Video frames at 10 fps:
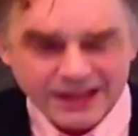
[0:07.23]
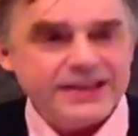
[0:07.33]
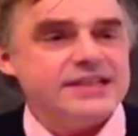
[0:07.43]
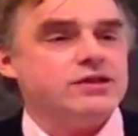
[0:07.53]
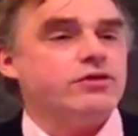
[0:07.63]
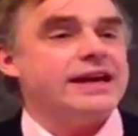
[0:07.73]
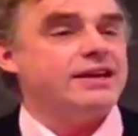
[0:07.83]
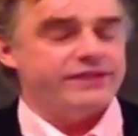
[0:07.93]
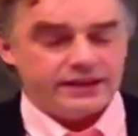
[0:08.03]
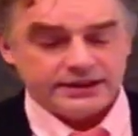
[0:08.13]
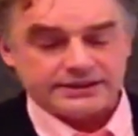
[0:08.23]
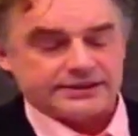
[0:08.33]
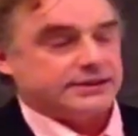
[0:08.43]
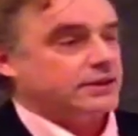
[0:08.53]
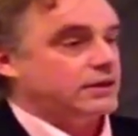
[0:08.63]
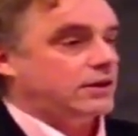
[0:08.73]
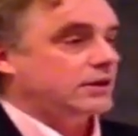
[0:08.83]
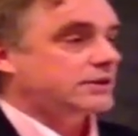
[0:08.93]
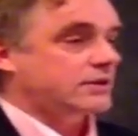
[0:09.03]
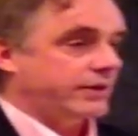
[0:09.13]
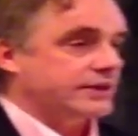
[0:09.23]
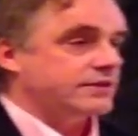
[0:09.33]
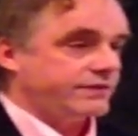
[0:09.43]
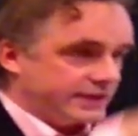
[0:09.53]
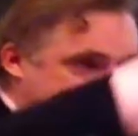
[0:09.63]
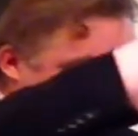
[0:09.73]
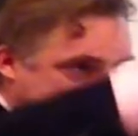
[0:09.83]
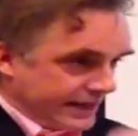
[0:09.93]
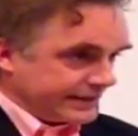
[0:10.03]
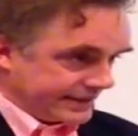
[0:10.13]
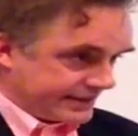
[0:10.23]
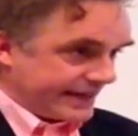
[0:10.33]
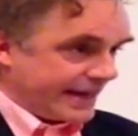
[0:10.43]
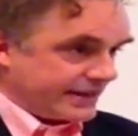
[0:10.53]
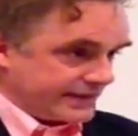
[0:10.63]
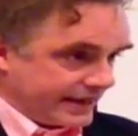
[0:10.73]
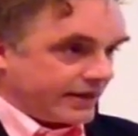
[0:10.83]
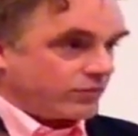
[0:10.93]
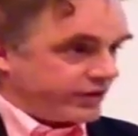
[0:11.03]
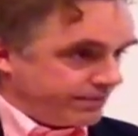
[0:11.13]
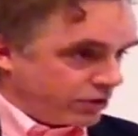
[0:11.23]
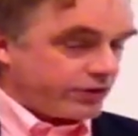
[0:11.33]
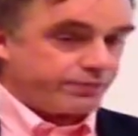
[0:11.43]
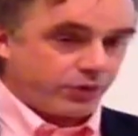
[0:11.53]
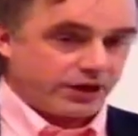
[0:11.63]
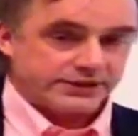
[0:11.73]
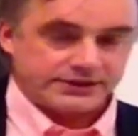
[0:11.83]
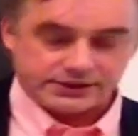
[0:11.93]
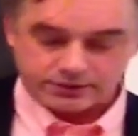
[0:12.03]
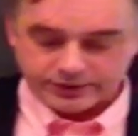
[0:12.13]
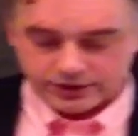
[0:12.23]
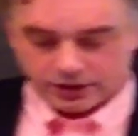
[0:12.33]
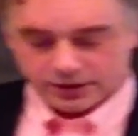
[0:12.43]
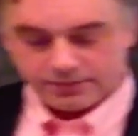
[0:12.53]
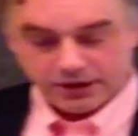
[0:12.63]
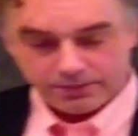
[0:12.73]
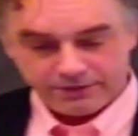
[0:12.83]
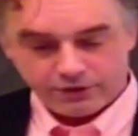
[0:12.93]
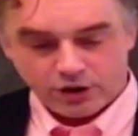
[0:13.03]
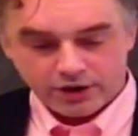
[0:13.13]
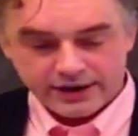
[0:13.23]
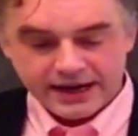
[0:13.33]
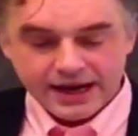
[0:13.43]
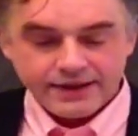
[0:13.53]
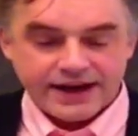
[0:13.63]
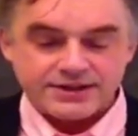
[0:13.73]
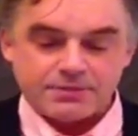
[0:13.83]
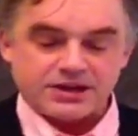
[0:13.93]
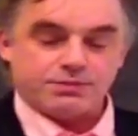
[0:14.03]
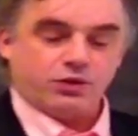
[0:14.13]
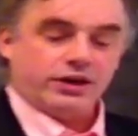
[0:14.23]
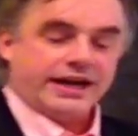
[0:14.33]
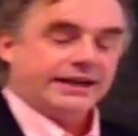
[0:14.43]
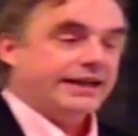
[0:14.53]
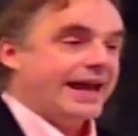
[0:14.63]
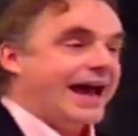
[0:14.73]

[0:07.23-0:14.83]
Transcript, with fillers: These creative illnesses are a consequence of this descent and rebirth process that we talked about before, and that's much more likely to